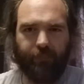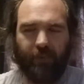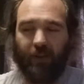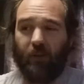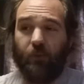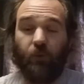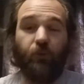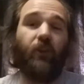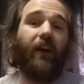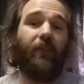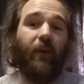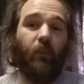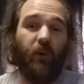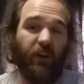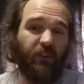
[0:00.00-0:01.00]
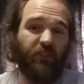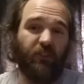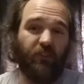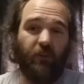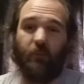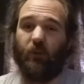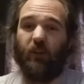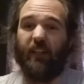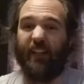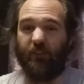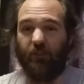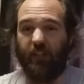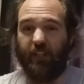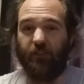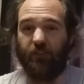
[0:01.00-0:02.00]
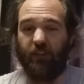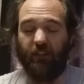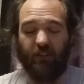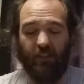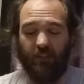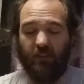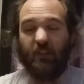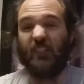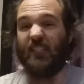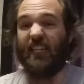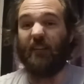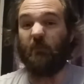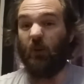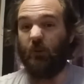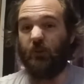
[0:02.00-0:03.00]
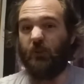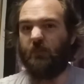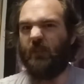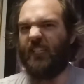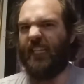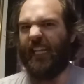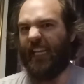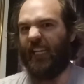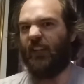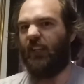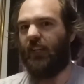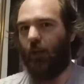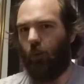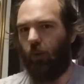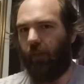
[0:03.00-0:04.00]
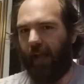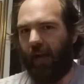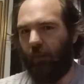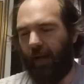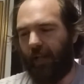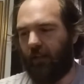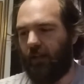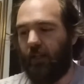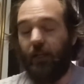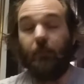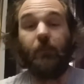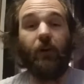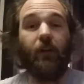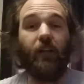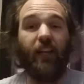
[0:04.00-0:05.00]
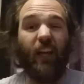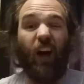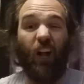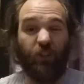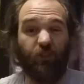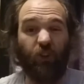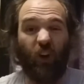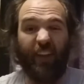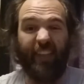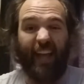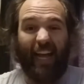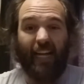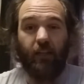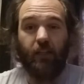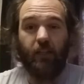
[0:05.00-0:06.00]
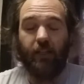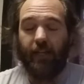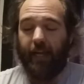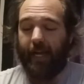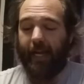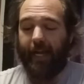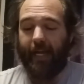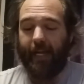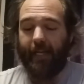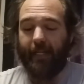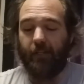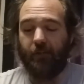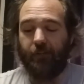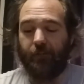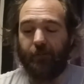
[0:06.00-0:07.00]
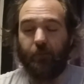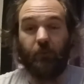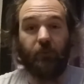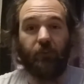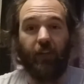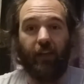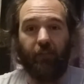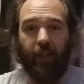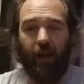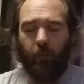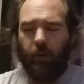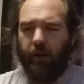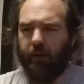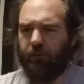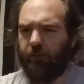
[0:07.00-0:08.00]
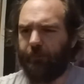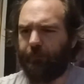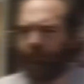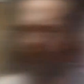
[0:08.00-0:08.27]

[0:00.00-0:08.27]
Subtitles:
Now, I'm not sure how that works because I'm not an electrical engineer and I don't understand motors particularly all that well, but I'll try that and we'll see if that works.